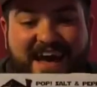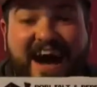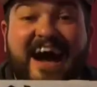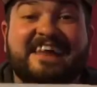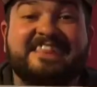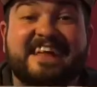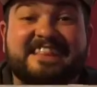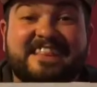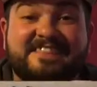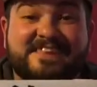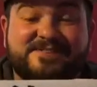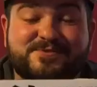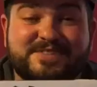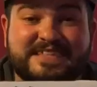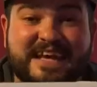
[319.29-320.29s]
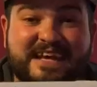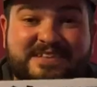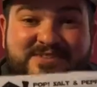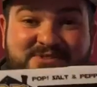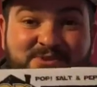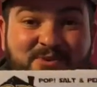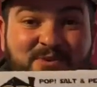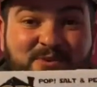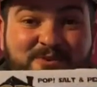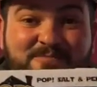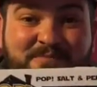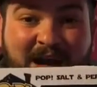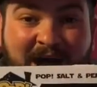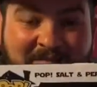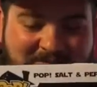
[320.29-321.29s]
I thought that this was like a dual
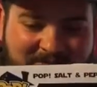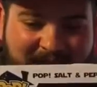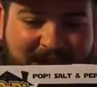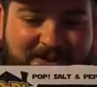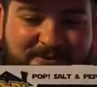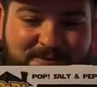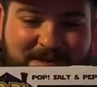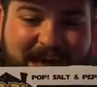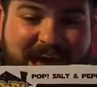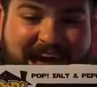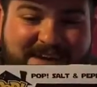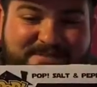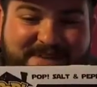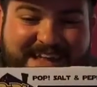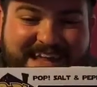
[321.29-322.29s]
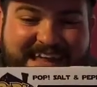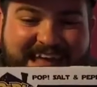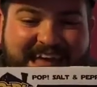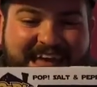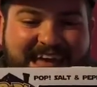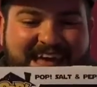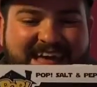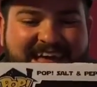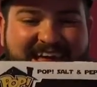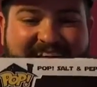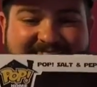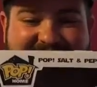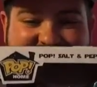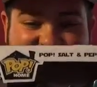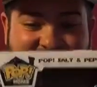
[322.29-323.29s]
pop vinyl pack, but
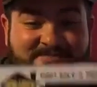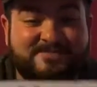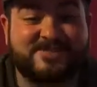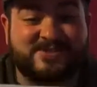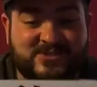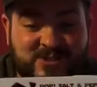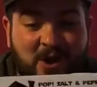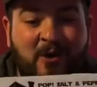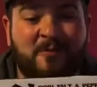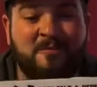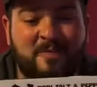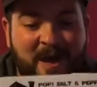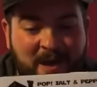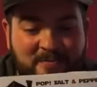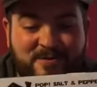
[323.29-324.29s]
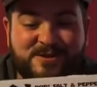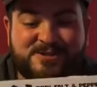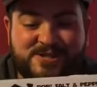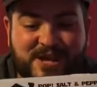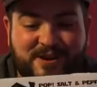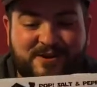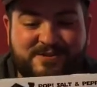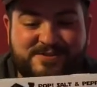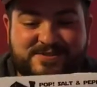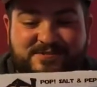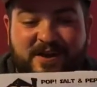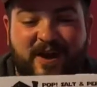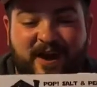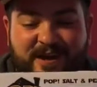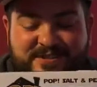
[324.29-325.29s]
it's salt and pepper shakers of
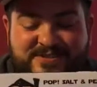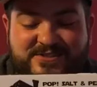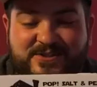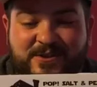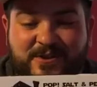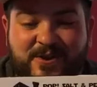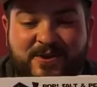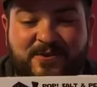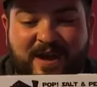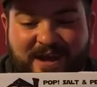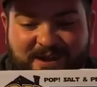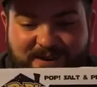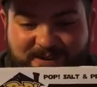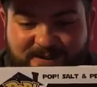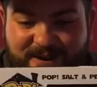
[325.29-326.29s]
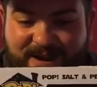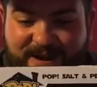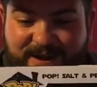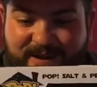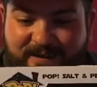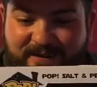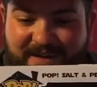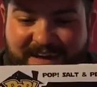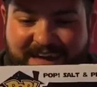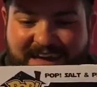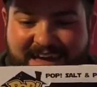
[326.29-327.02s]
Han Solo and Greedo.